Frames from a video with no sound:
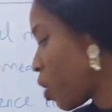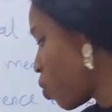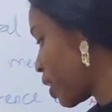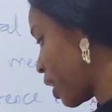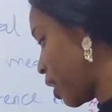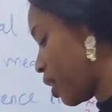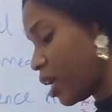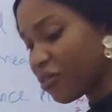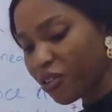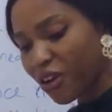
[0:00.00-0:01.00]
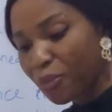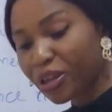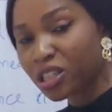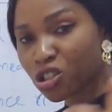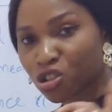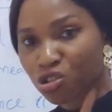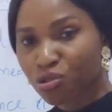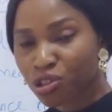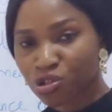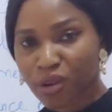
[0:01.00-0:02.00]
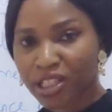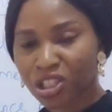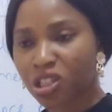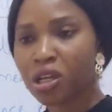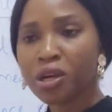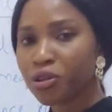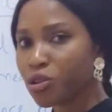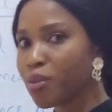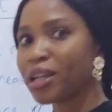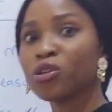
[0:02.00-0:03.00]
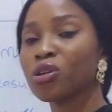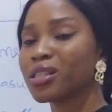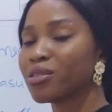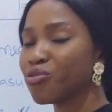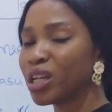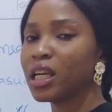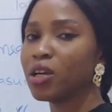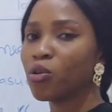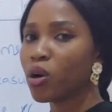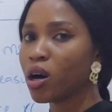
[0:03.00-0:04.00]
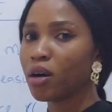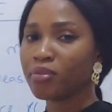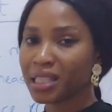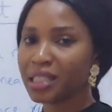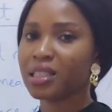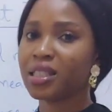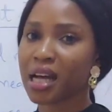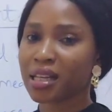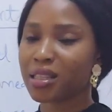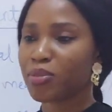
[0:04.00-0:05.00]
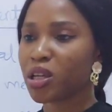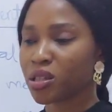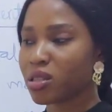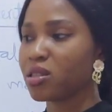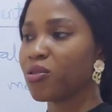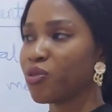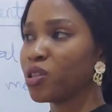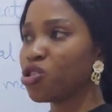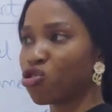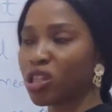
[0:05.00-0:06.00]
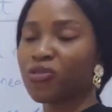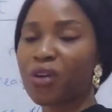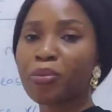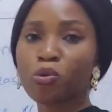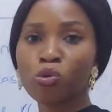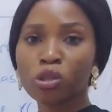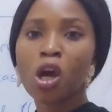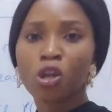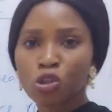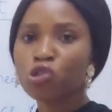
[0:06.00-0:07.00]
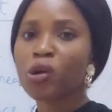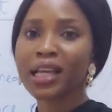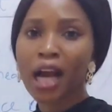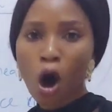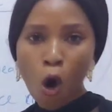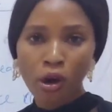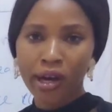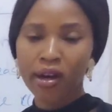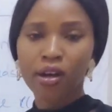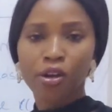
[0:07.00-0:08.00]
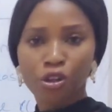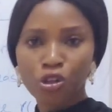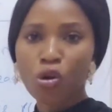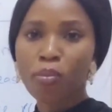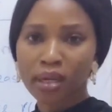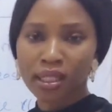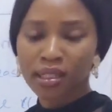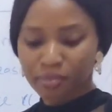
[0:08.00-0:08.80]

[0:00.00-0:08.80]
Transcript: Okay, if the fabric is stretchy, you might not really need that, because the stretchy fabric will usually hug your body.